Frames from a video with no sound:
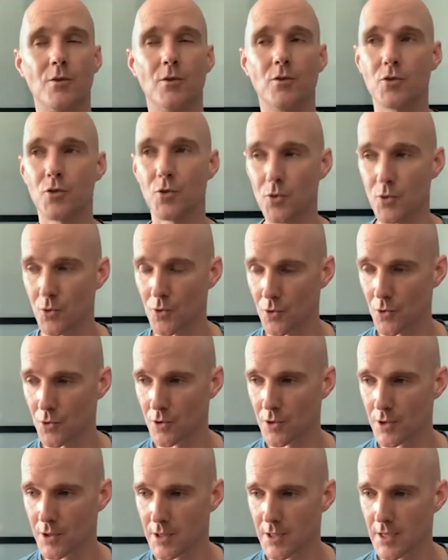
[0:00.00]

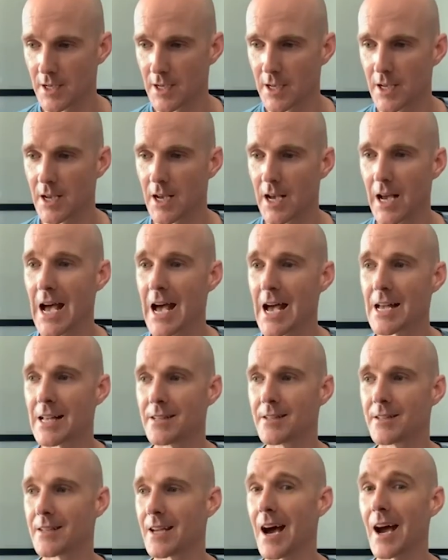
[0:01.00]
tool.
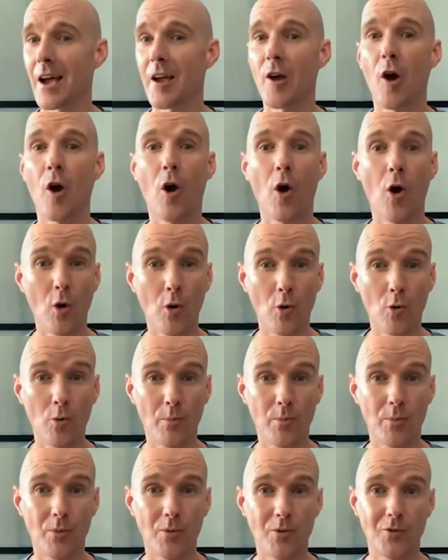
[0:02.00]
And I
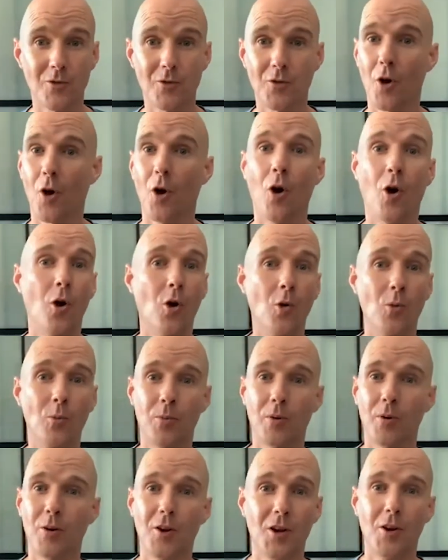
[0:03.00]
hope, so the
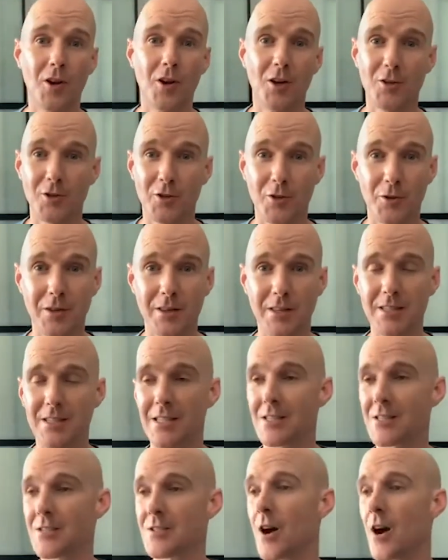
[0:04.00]
hope during
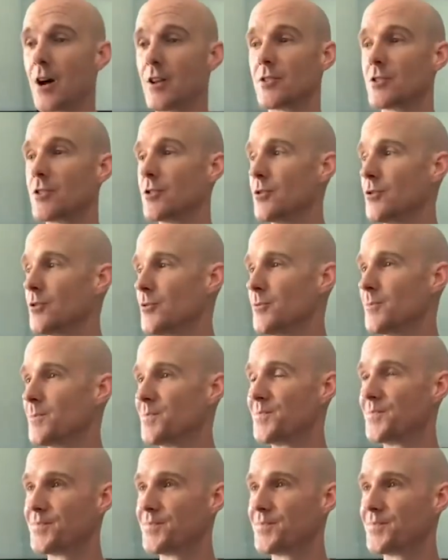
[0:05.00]
this is not to